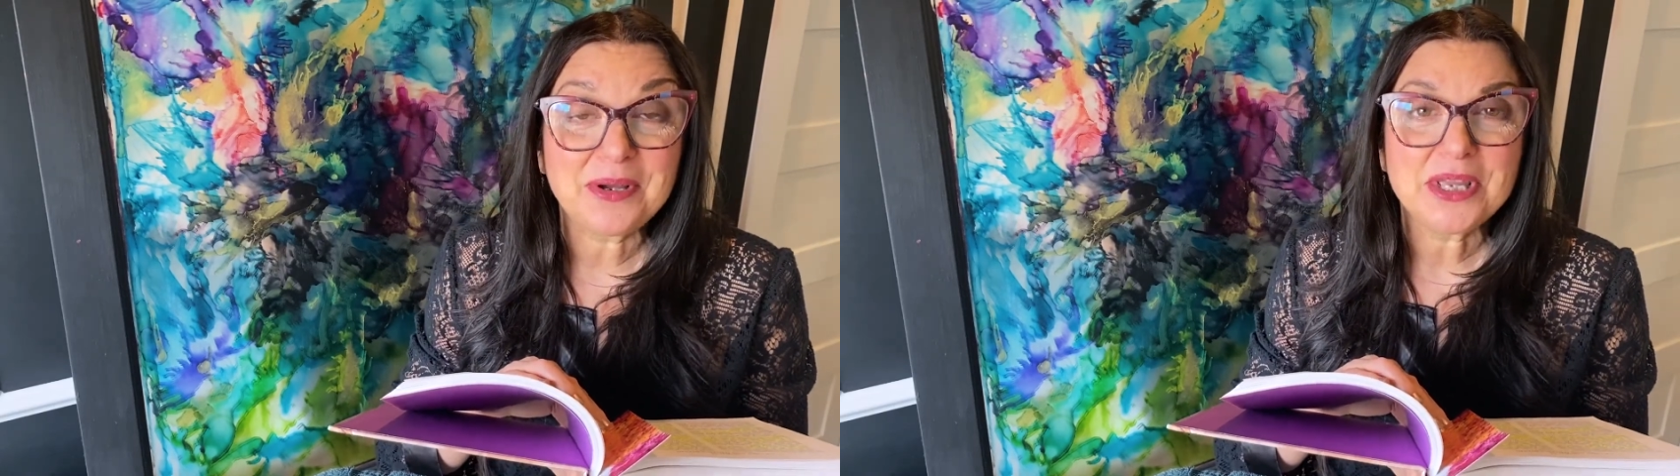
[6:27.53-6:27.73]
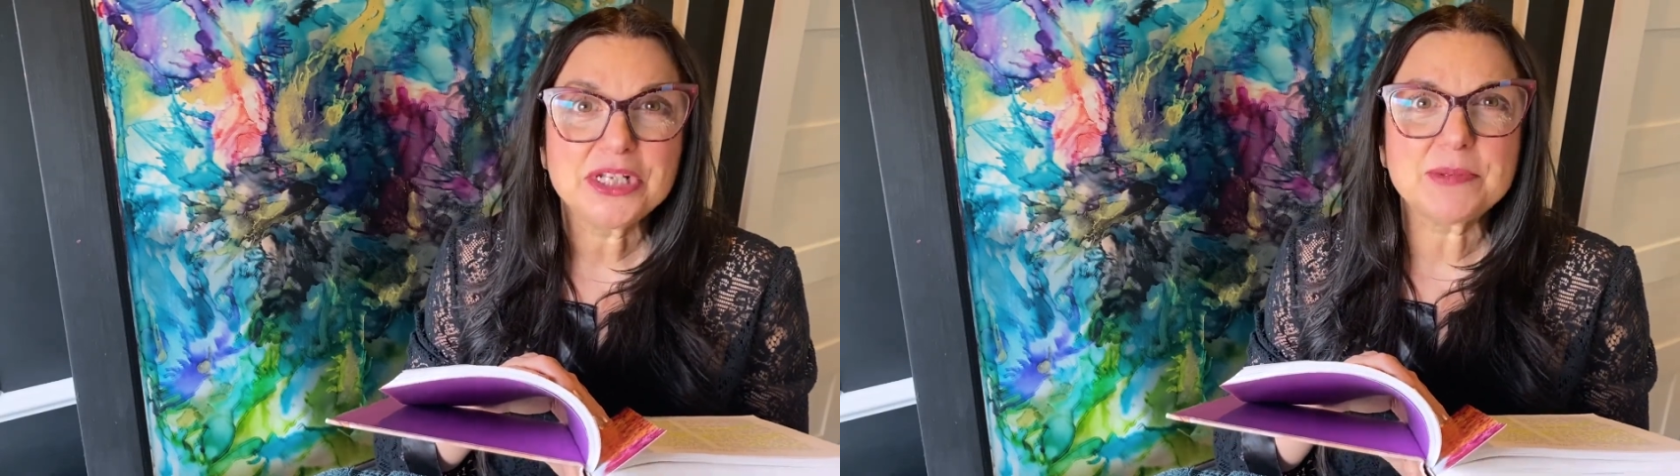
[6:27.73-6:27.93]

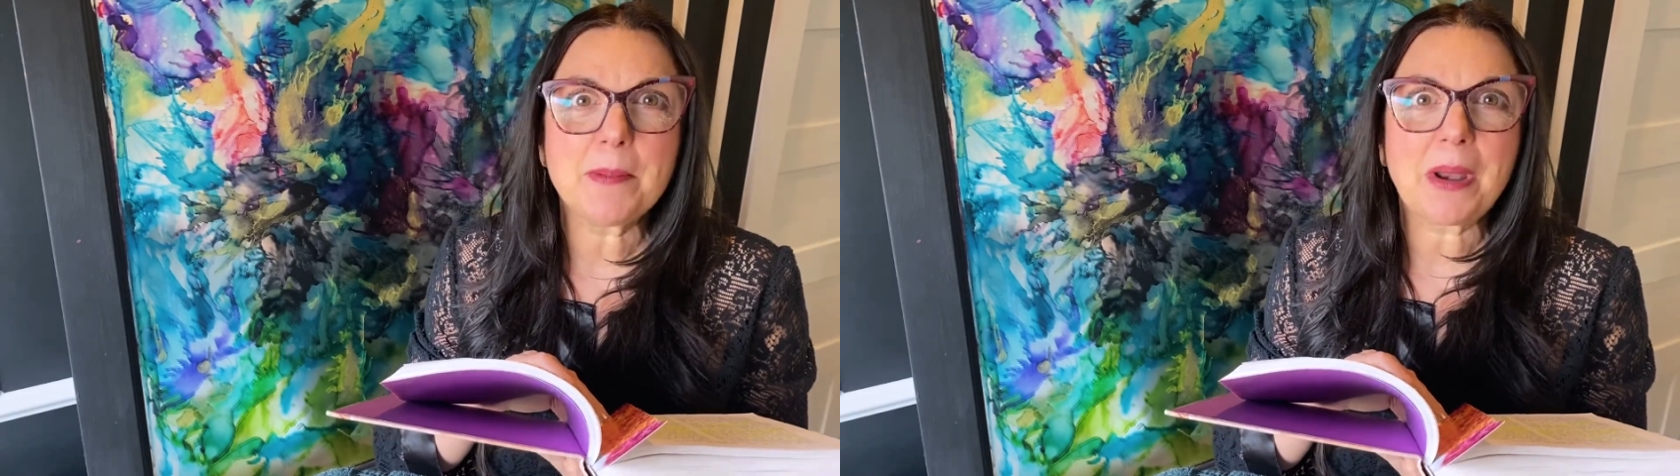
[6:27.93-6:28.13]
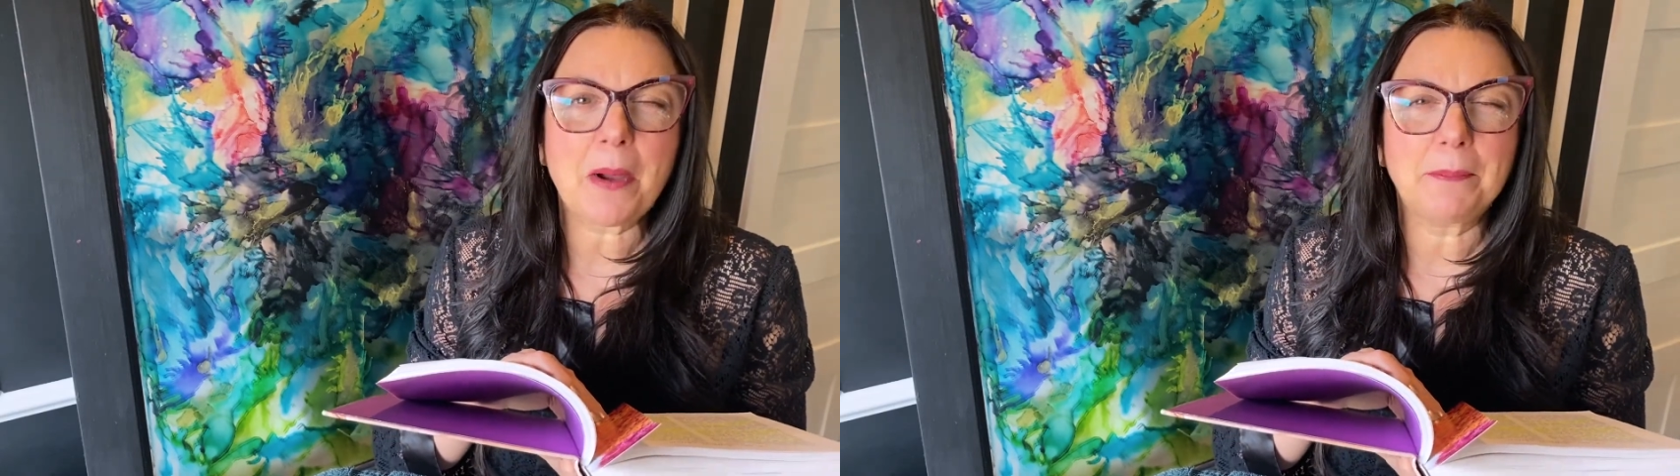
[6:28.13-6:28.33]
Do you
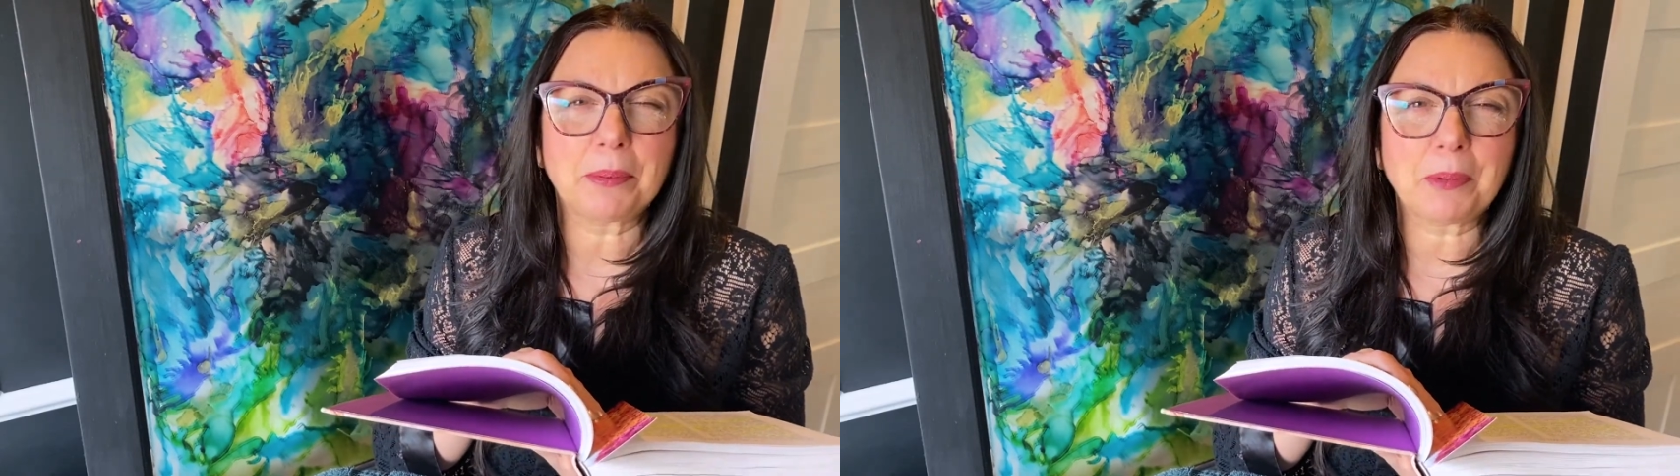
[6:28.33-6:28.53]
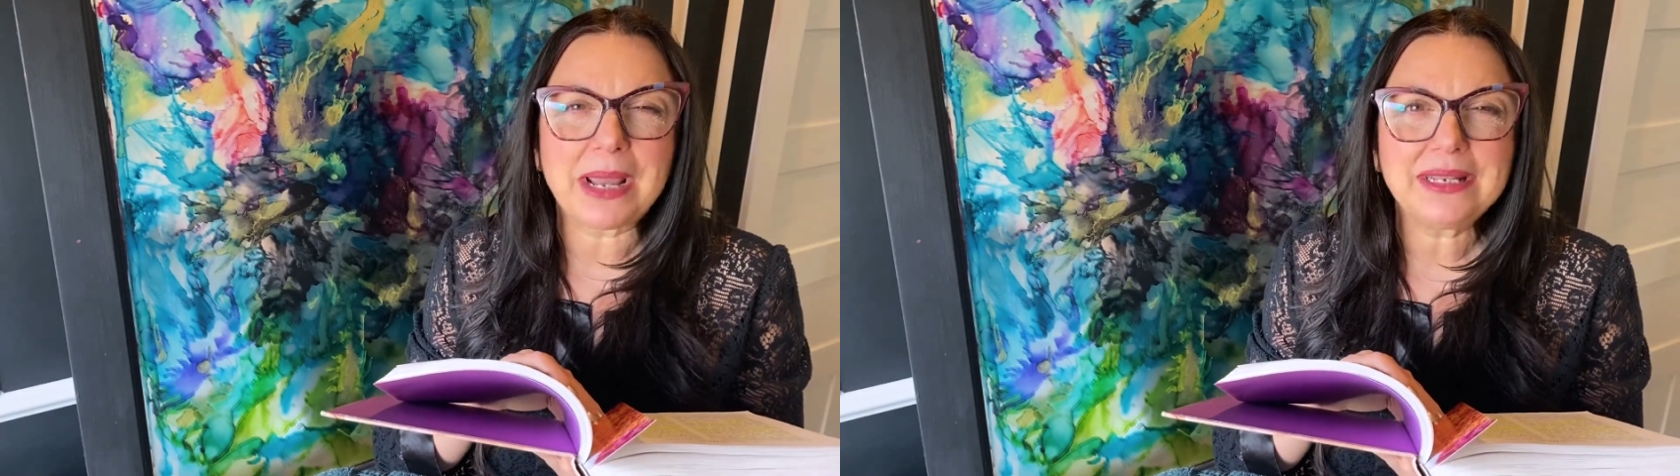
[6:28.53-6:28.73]
remember how
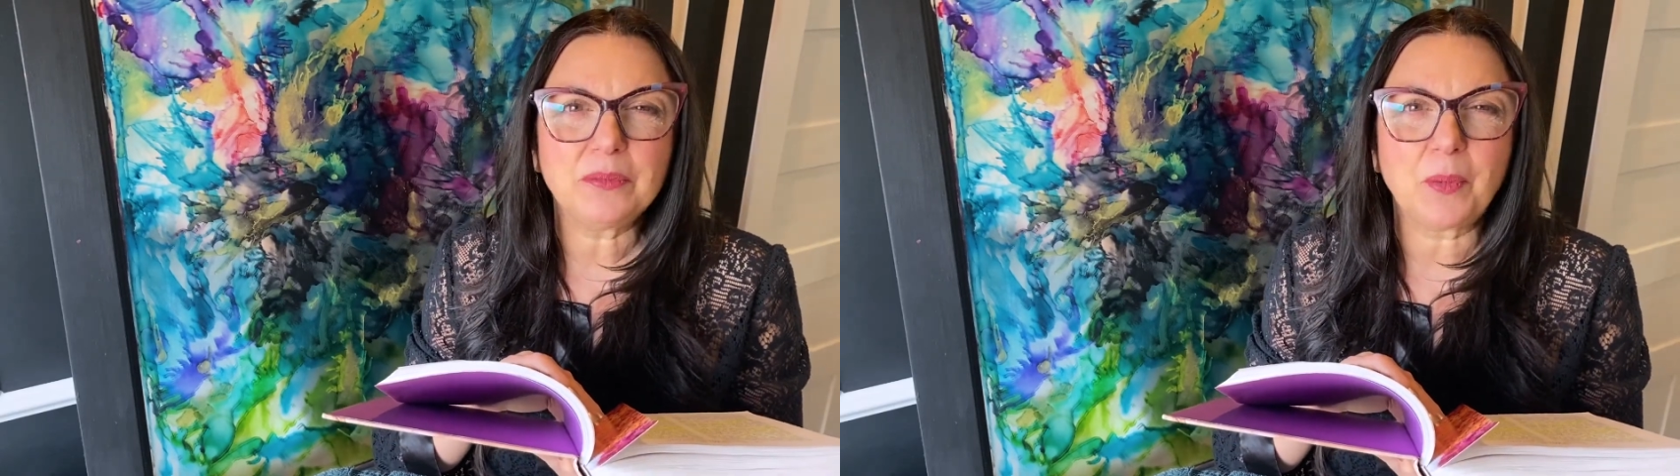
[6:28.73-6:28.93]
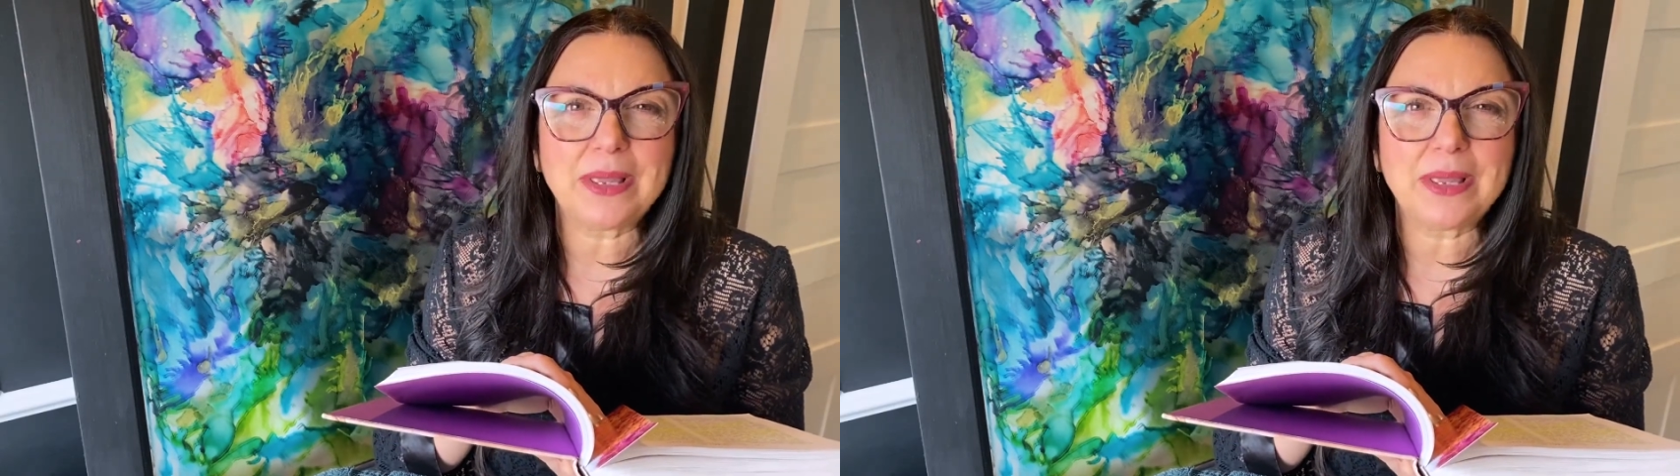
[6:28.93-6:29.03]
bright and